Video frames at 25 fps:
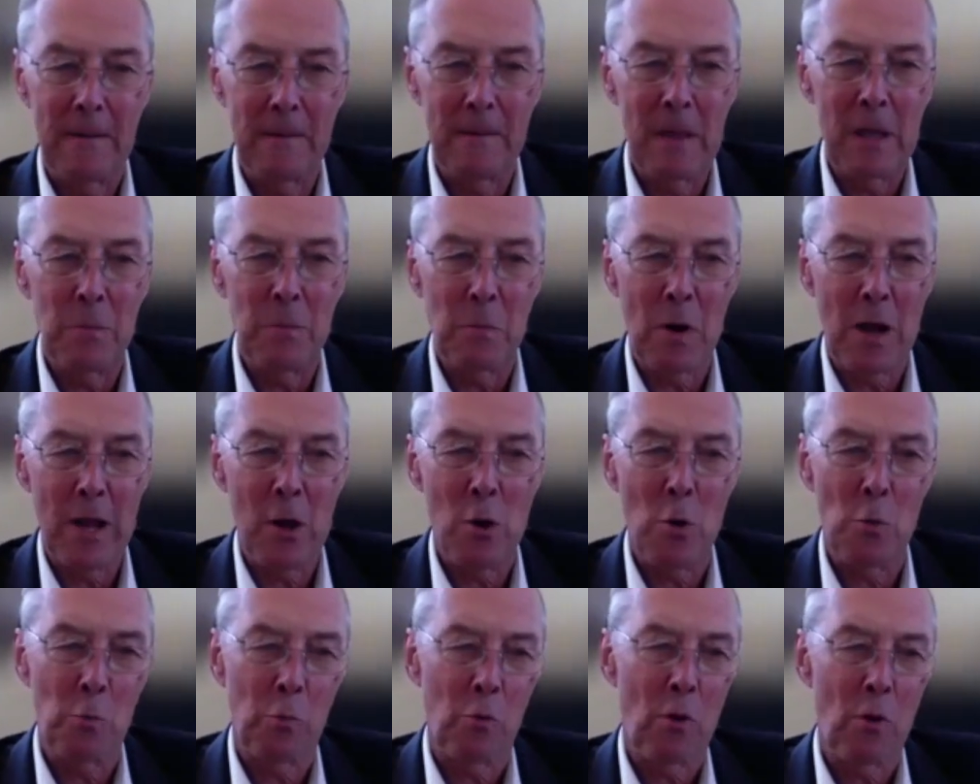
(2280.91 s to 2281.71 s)
in my
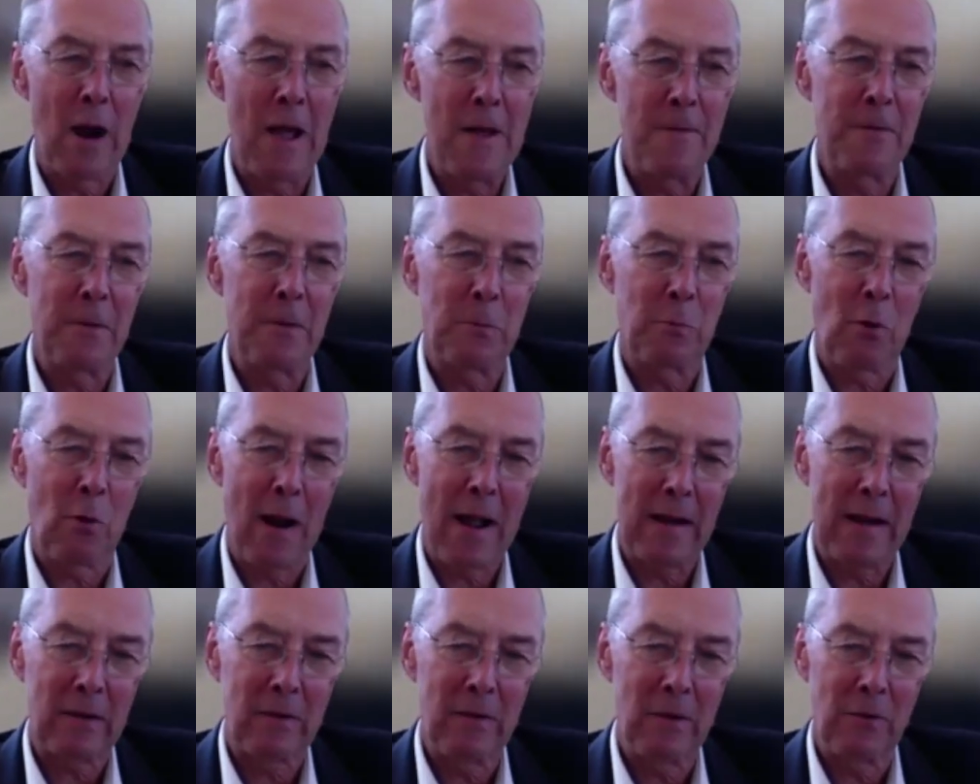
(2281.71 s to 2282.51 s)
own private
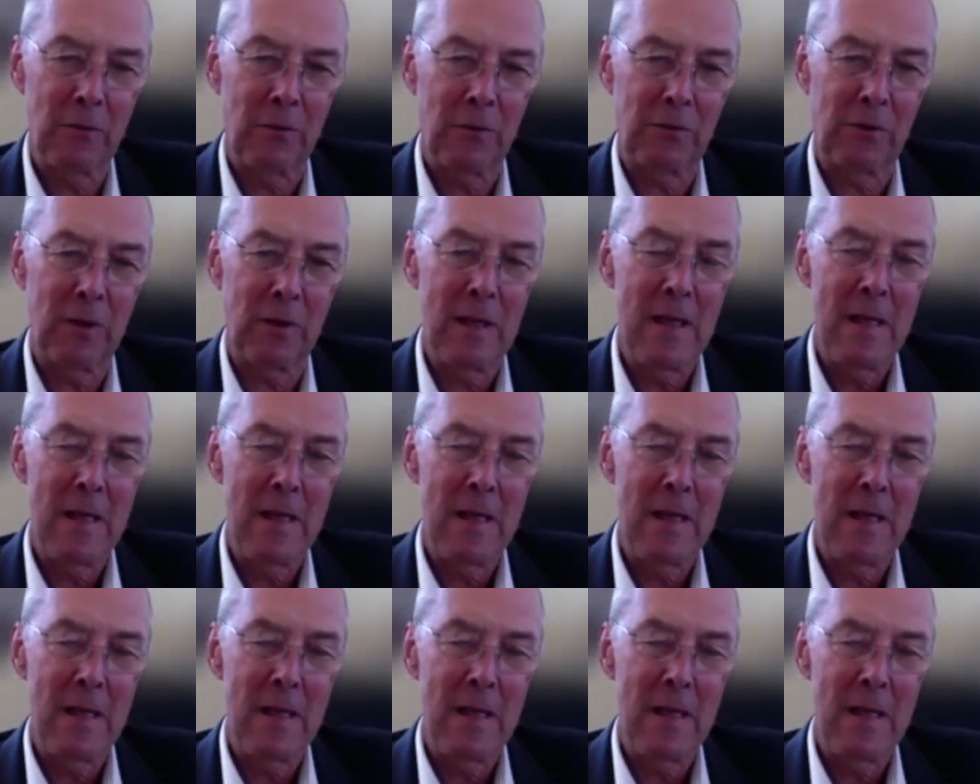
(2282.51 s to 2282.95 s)
practice,